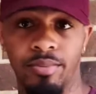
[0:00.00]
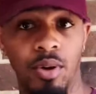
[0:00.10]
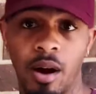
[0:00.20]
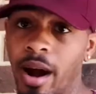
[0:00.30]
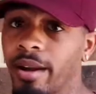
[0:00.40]

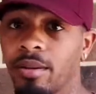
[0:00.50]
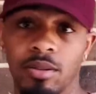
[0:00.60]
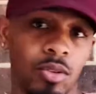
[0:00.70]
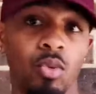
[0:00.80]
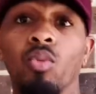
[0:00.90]
All right?
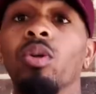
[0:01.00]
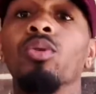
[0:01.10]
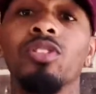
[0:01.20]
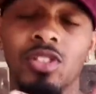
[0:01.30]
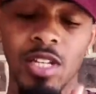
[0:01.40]
We
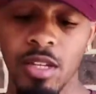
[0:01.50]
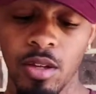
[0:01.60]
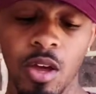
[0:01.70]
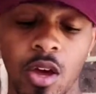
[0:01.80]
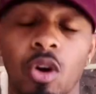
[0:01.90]
will see
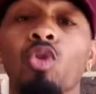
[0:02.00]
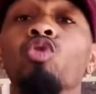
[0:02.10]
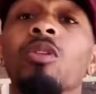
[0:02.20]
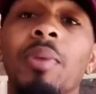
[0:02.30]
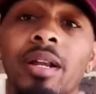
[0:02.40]
who's
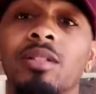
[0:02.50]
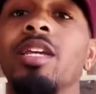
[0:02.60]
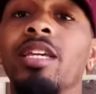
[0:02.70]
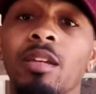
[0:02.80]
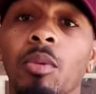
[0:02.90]
the better
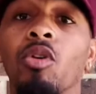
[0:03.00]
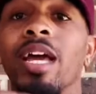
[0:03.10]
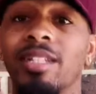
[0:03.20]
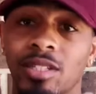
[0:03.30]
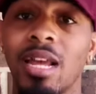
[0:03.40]
team on
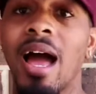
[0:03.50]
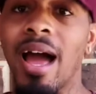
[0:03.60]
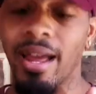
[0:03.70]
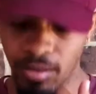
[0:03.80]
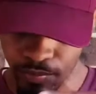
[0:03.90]
that
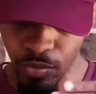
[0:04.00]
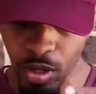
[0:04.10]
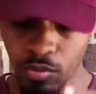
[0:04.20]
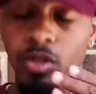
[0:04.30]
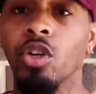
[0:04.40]
side
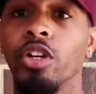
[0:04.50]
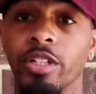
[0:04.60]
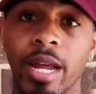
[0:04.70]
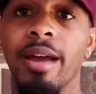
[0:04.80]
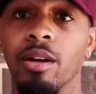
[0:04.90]
of the third
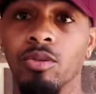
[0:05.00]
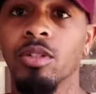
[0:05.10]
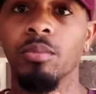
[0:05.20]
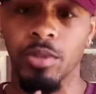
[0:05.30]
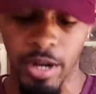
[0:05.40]
downs
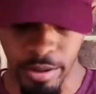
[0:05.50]
come Saturday.